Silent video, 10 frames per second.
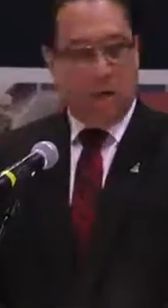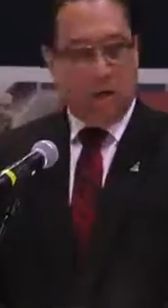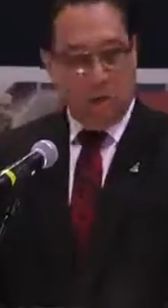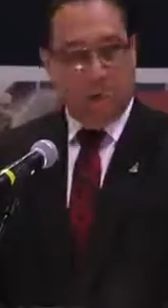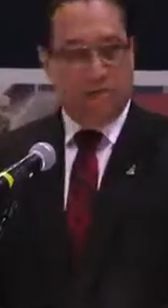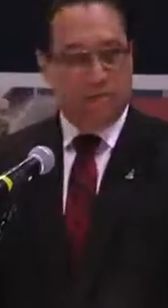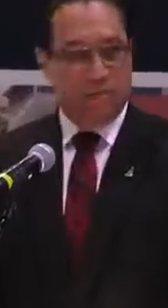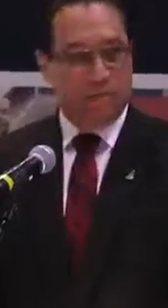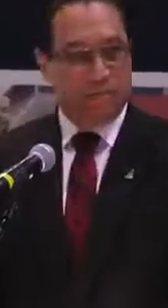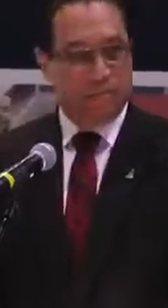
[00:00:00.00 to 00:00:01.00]
our new governor,
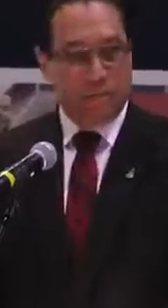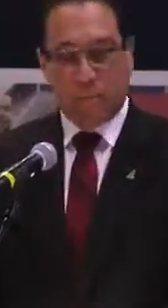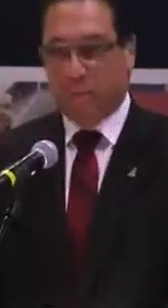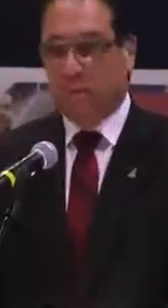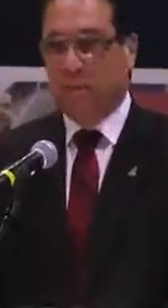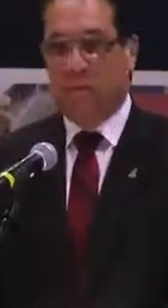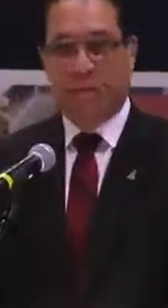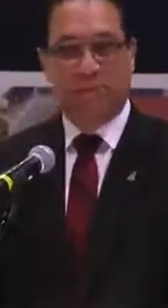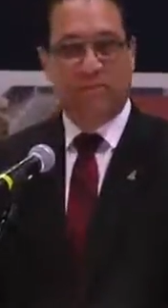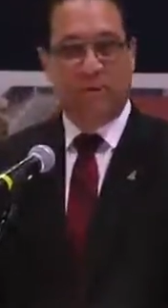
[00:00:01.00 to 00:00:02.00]
to
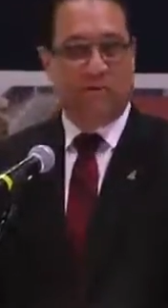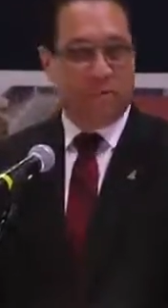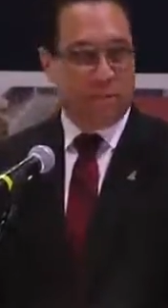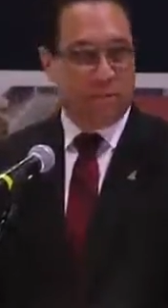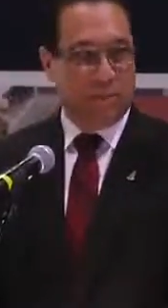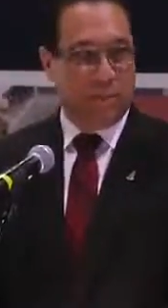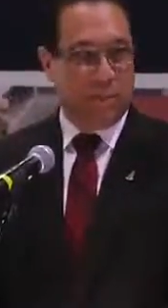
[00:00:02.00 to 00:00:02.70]
this very first